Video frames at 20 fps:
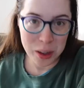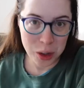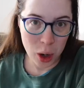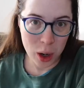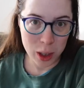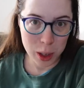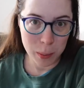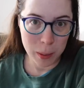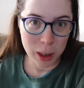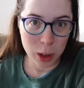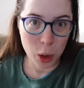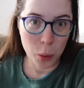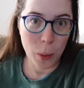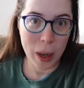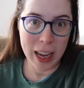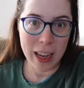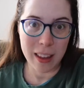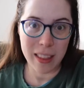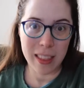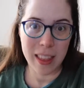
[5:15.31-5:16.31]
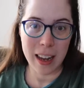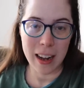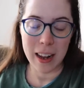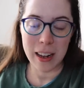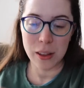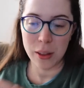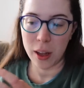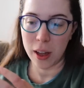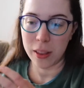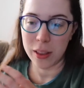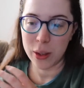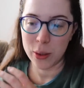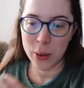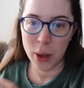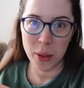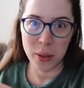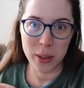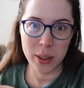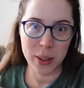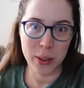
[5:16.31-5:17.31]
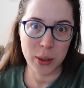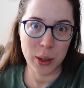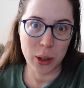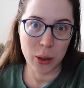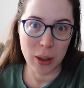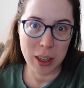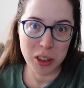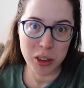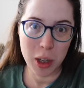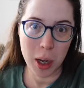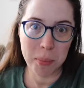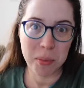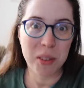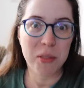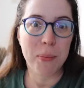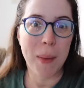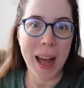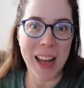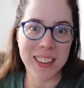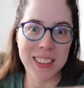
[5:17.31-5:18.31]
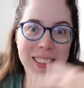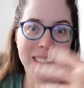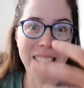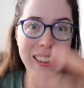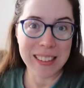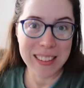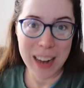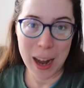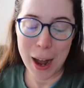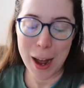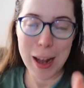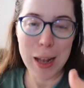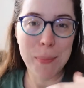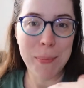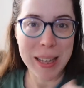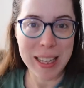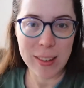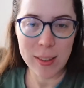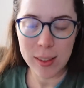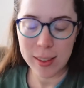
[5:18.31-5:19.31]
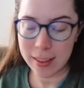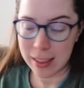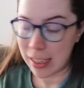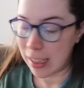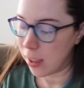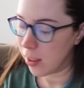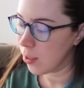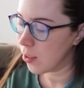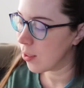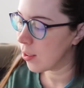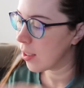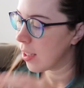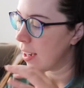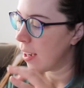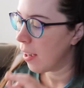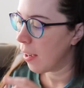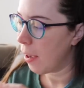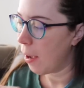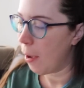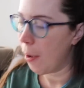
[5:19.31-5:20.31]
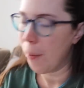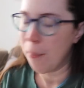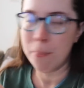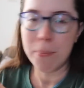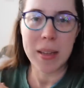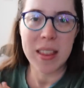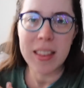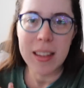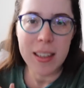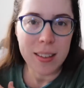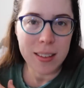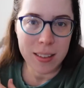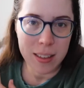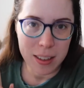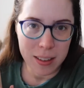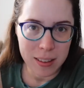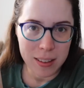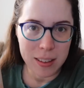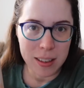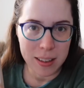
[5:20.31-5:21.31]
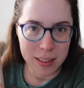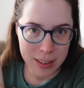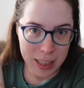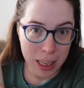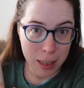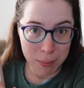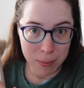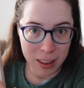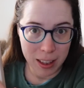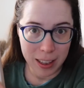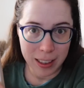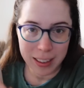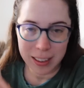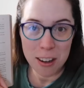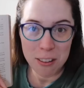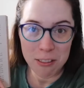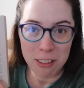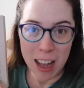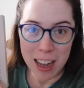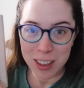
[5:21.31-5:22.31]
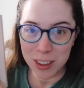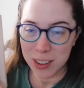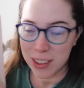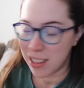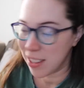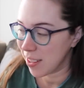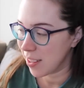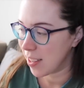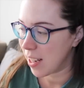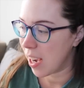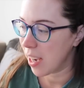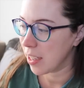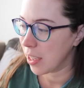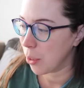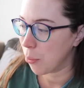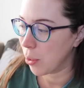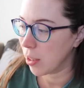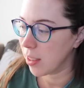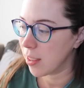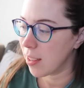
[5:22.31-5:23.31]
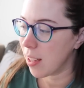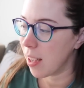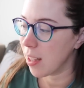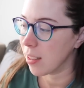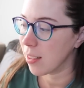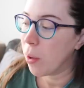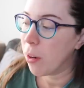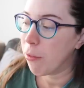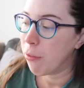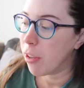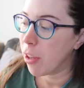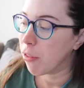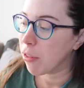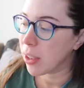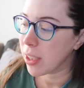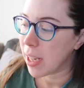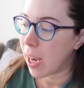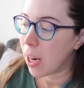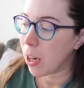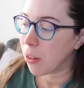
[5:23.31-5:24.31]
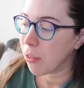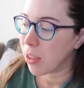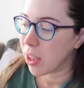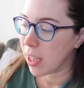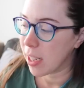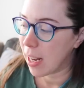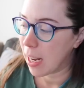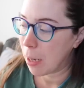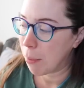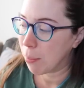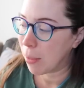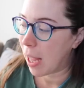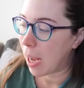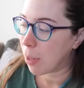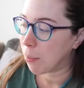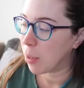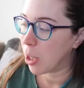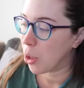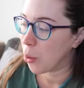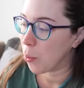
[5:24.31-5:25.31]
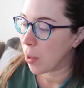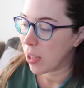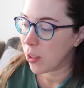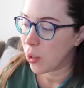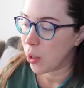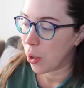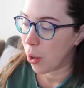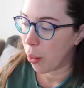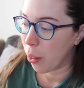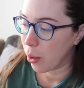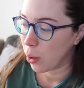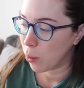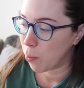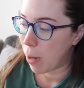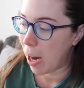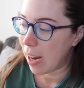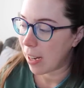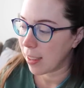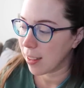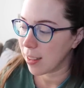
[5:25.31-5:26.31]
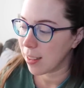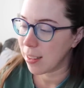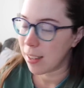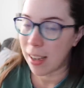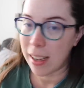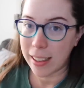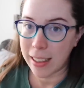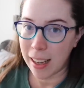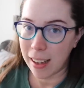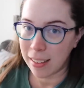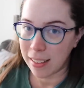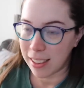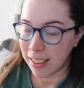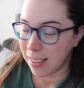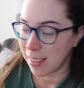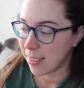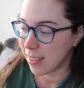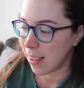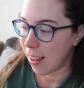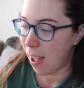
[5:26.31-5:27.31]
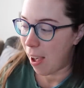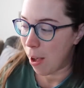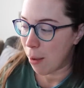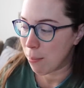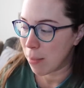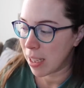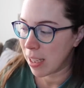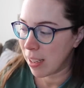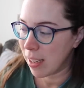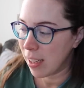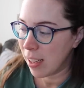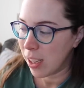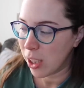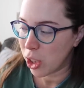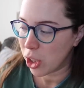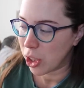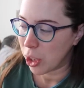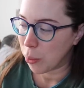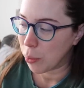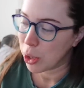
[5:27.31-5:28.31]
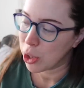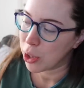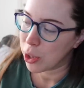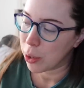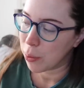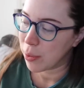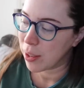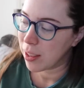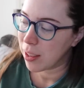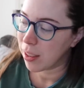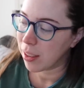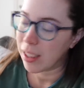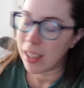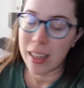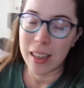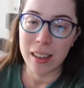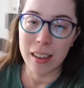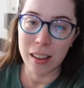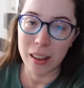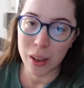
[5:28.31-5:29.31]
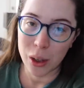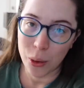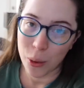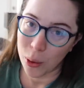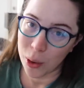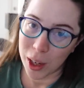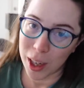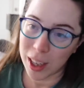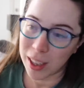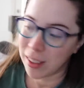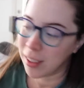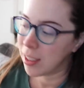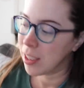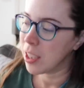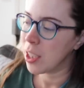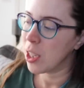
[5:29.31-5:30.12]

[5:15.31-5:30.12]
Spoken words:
I talked about the way that I thought this author does a great job of passing time and scenes, but this does the same thing. In fact, this tiny one says, when Viv retired for the night, black blood rested on those brackets, a killing slab. She wished it was still hidden in the corner.